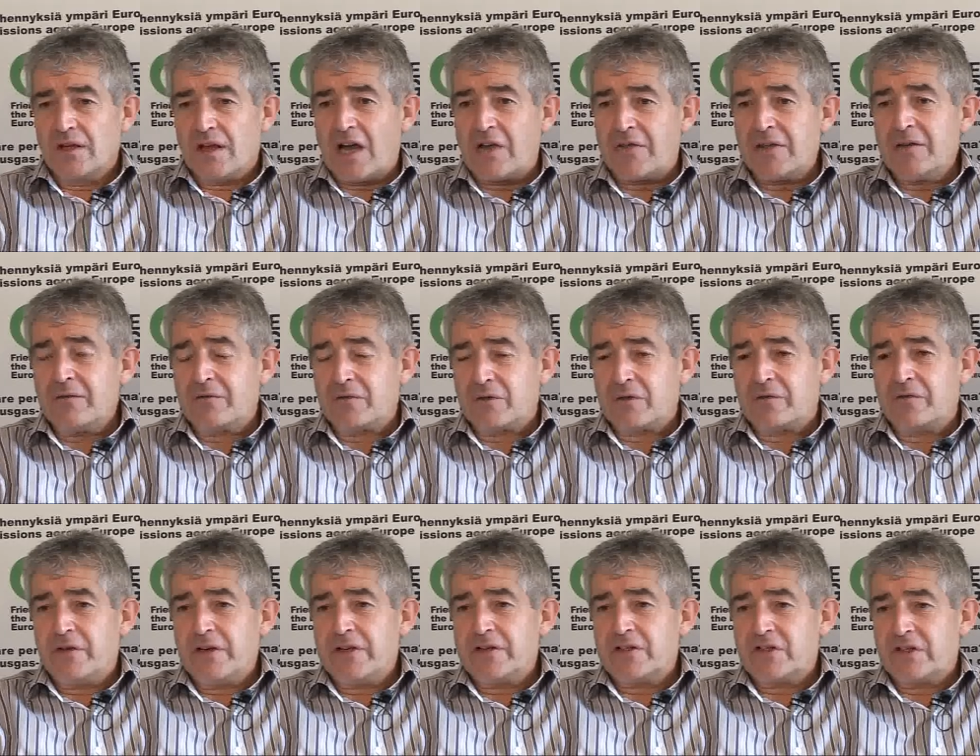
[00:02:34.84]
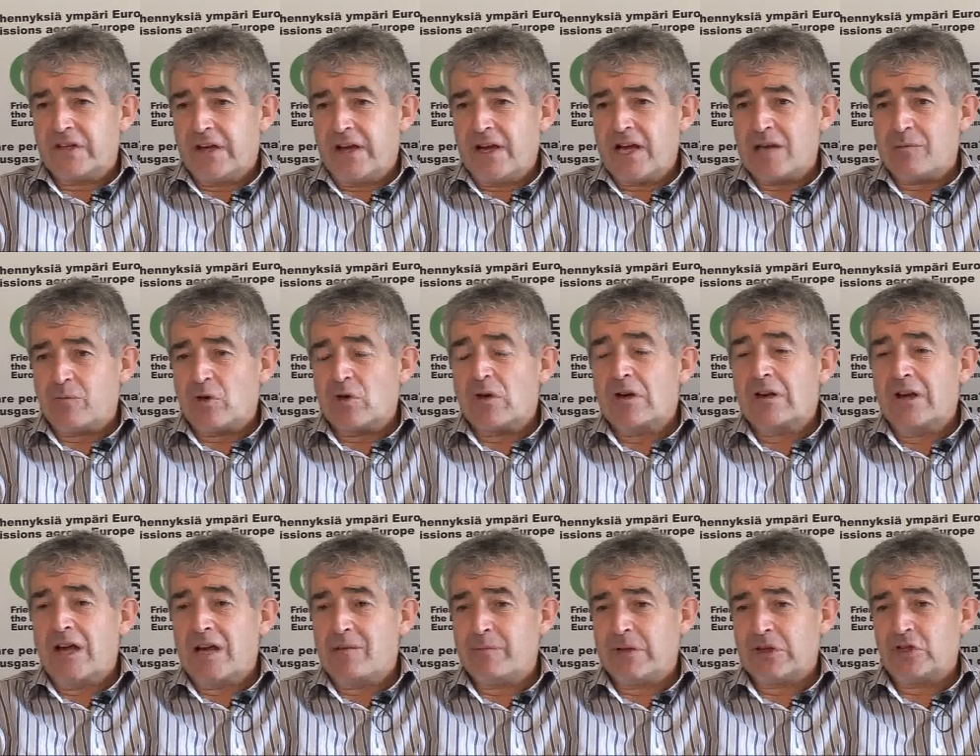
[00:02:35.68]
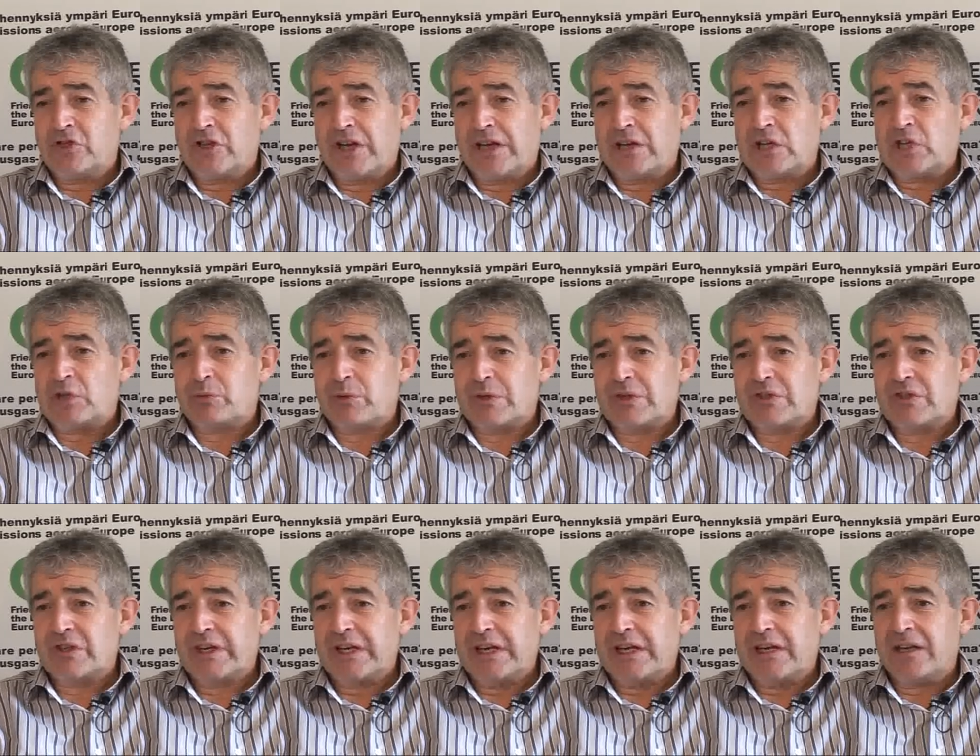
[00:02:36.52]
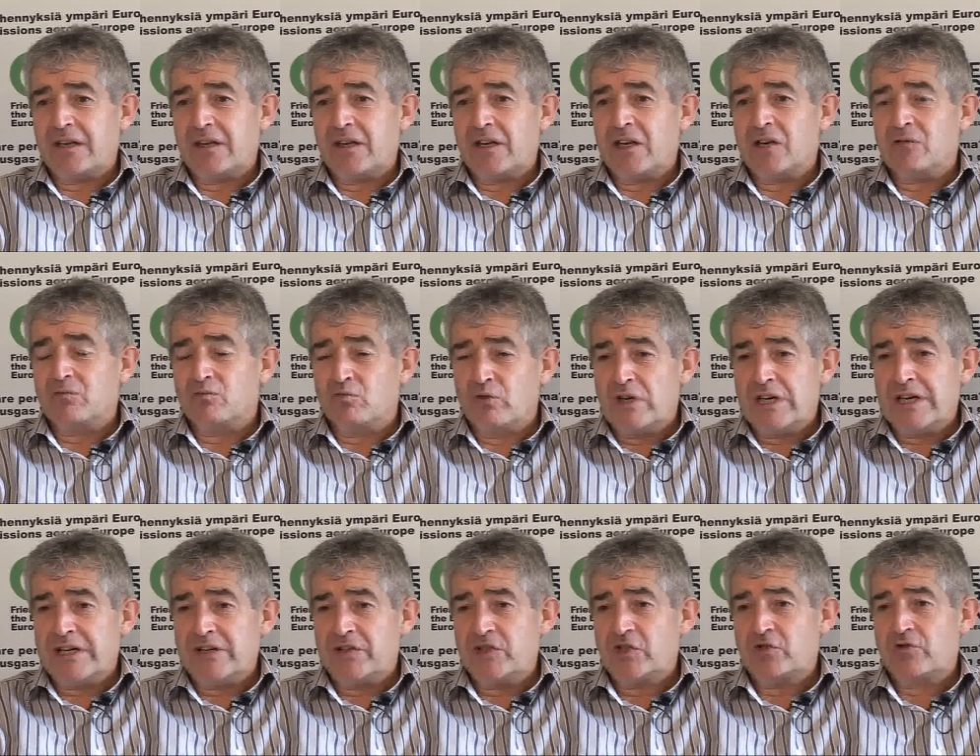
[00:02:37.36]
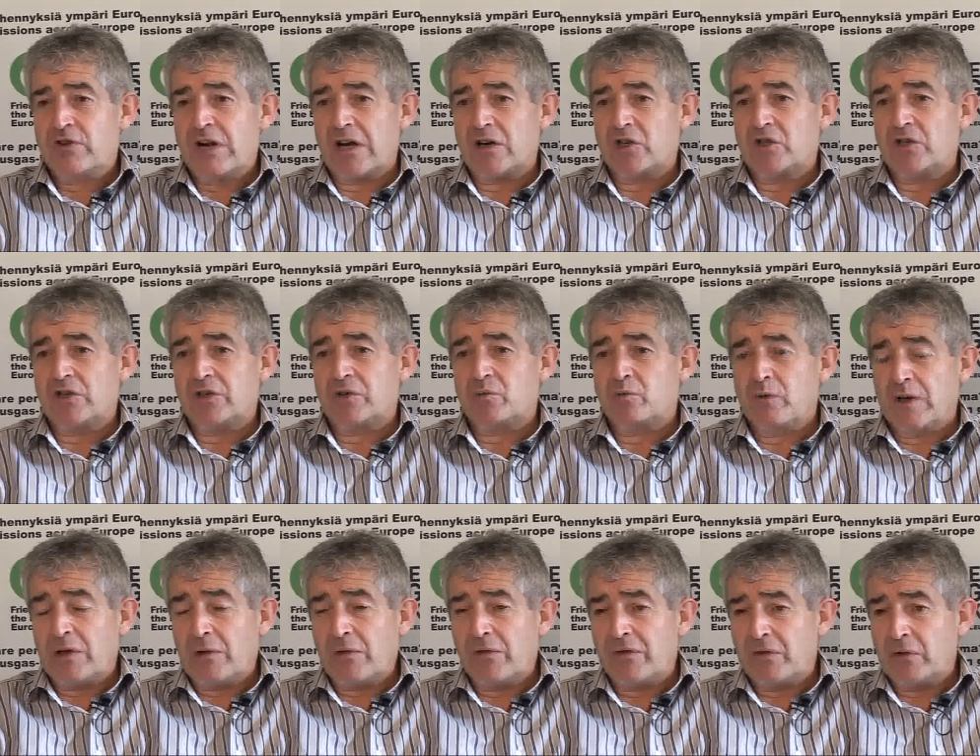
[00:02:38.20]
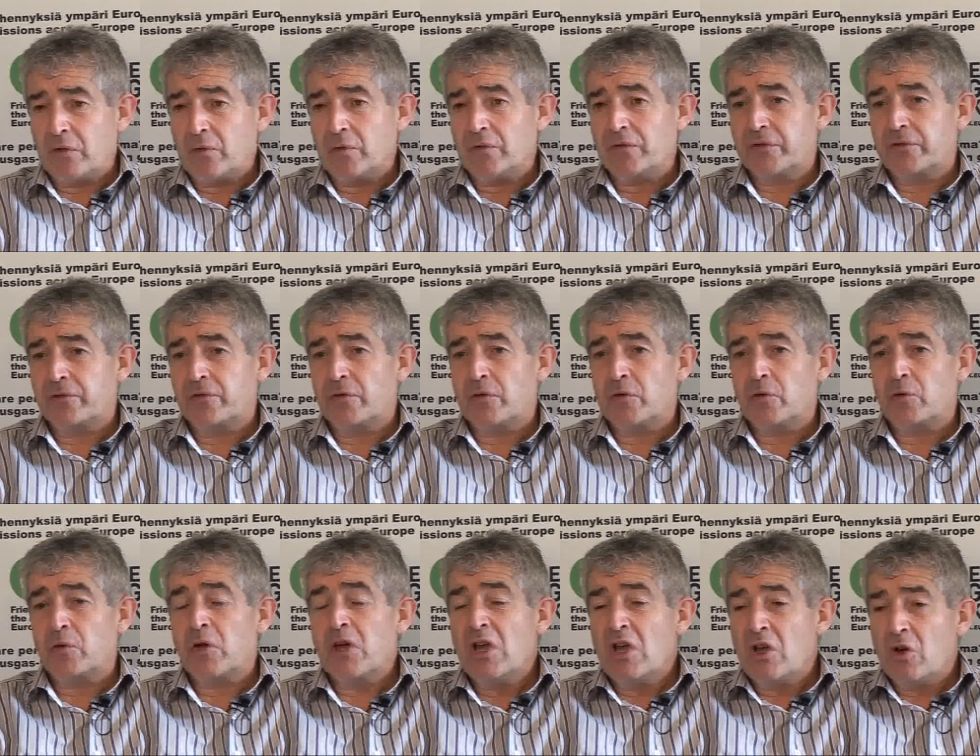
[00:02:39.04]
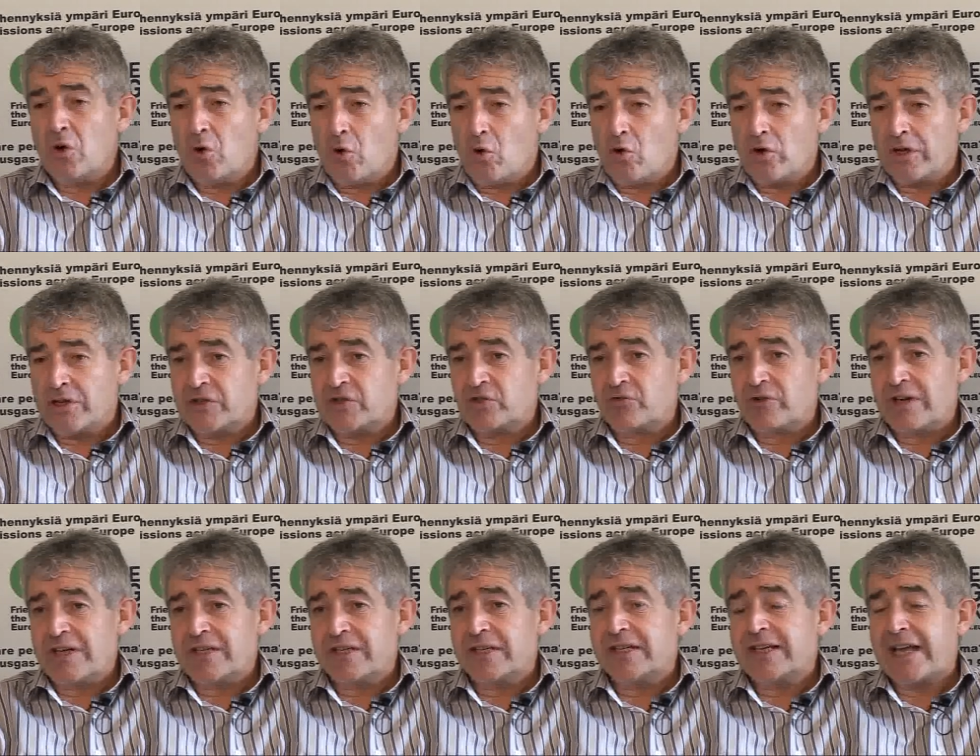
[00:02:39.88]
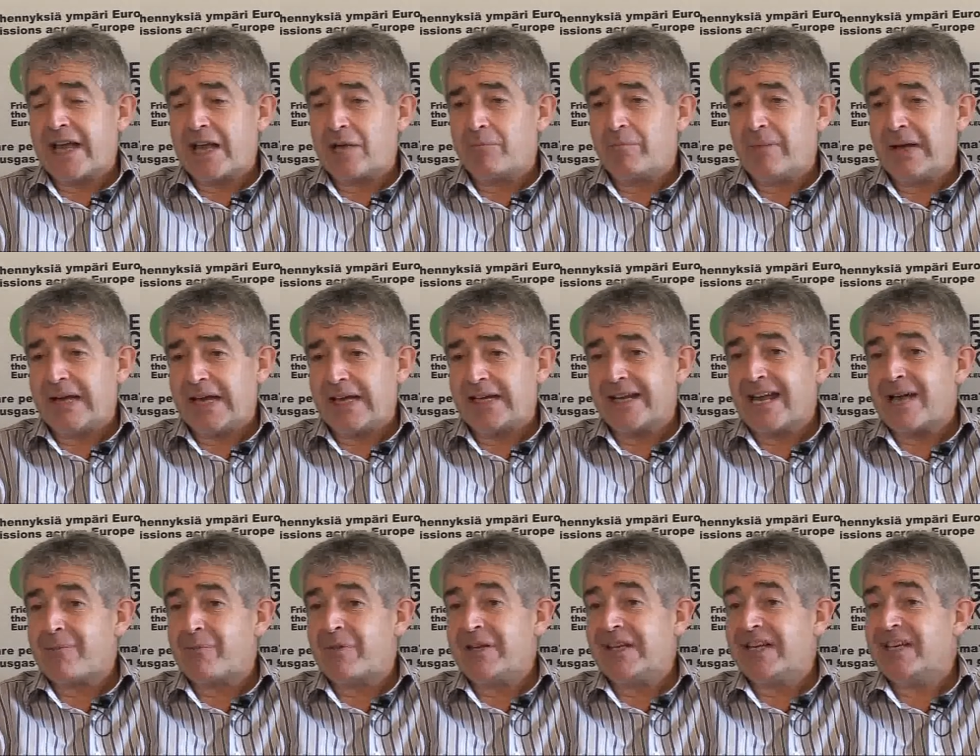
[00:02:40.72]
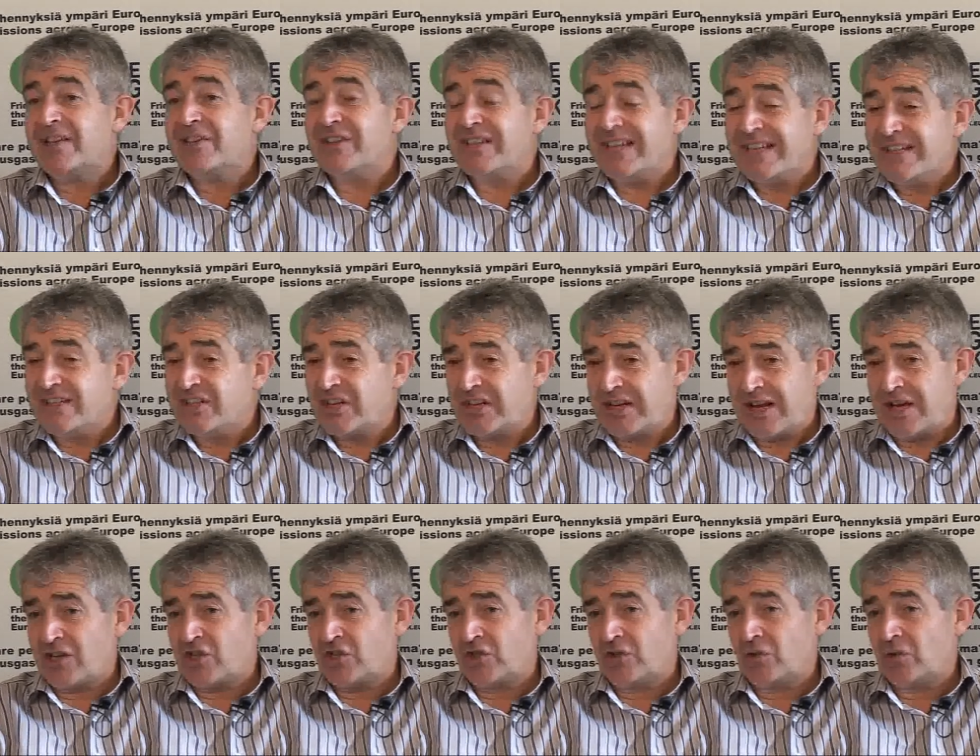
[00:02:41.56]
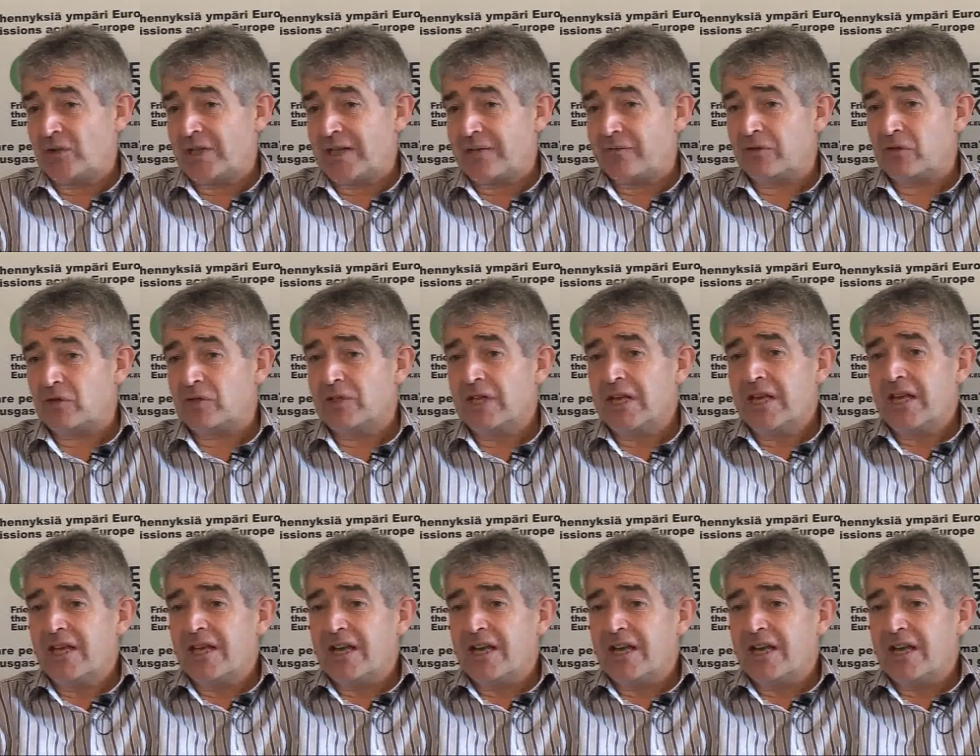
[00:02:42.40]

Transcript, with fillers: I think for the first time on climate change, we're seeing a really structured, well thought through, orchestrated campaign happening at the international level.